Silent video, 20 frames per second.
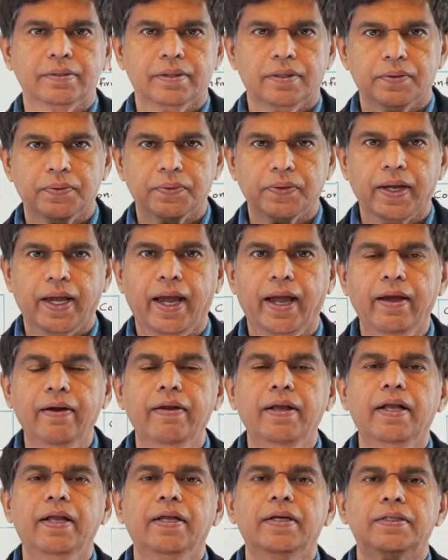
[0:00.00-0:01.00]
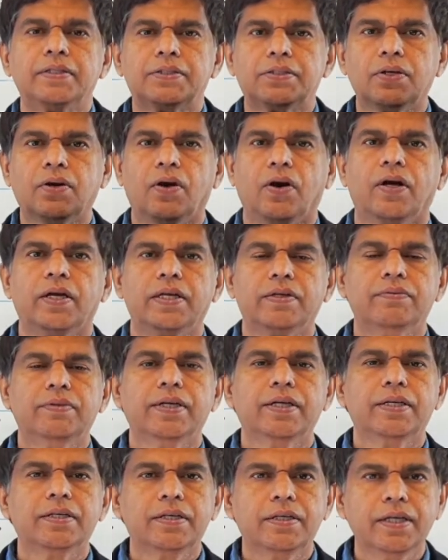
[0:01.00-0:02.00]
okay so if
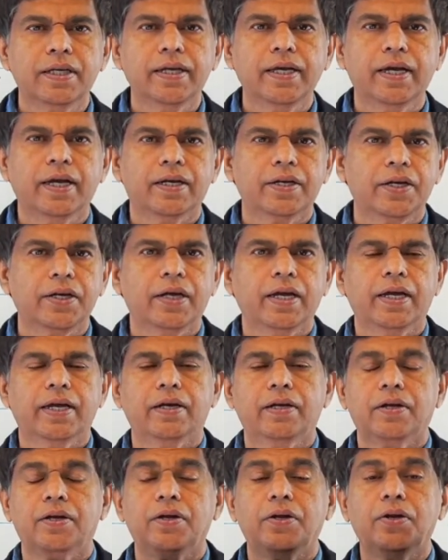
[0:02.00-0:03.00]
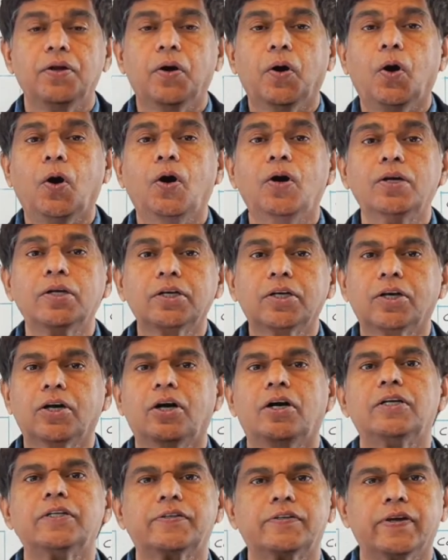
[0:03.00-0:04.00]
they did a, a
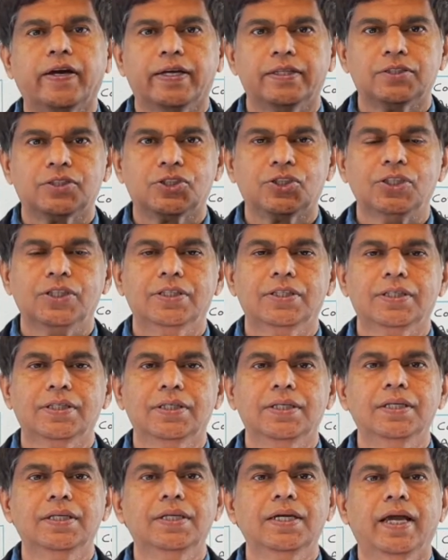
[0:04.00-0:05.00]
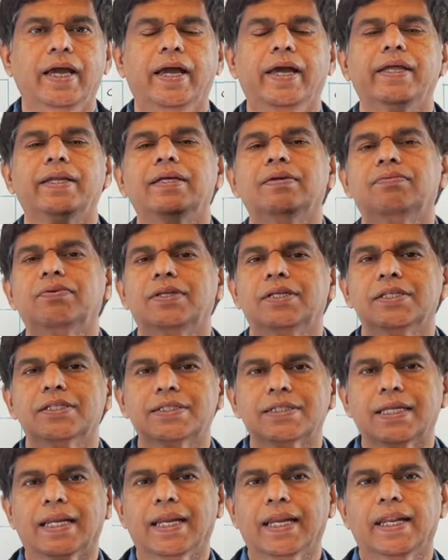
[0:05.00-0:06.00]
non-contrast CT and if it
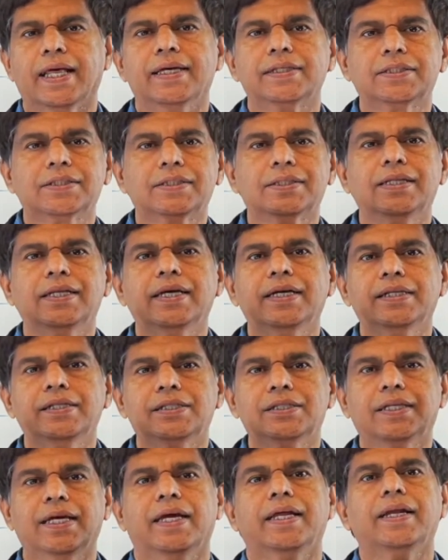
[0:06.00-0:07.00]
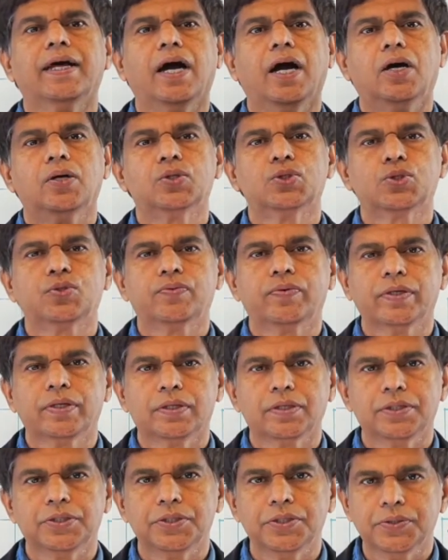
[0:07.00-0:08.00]
is less than 10
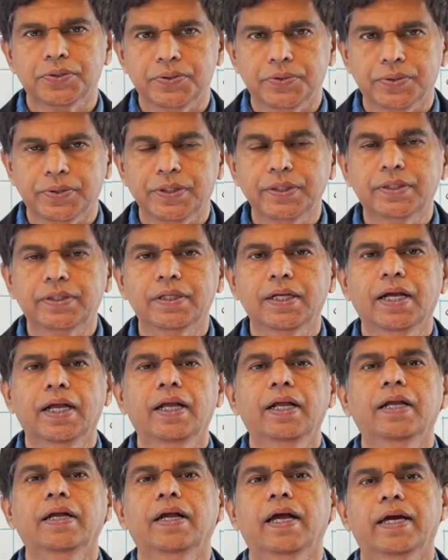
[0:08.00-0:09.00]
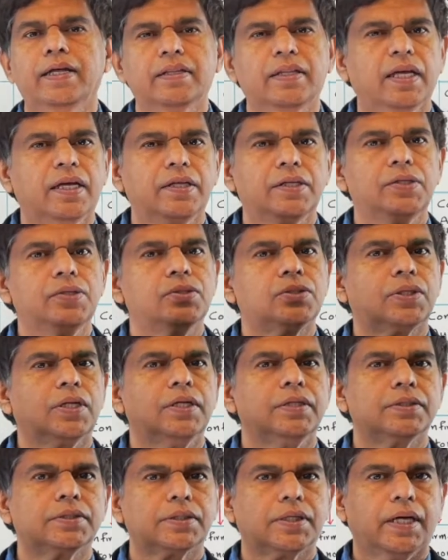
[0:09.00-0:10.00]
Hounsfield unit and then
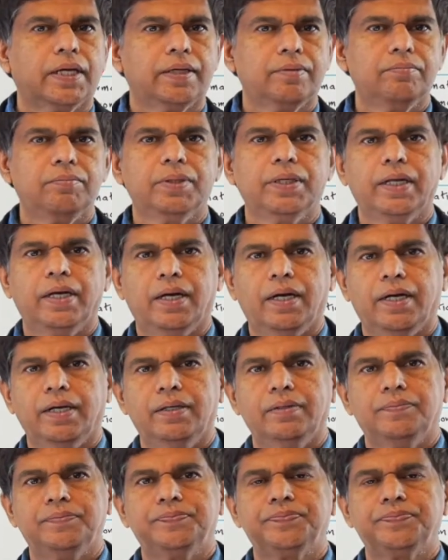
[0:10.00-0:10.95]
usually it's kind of benign.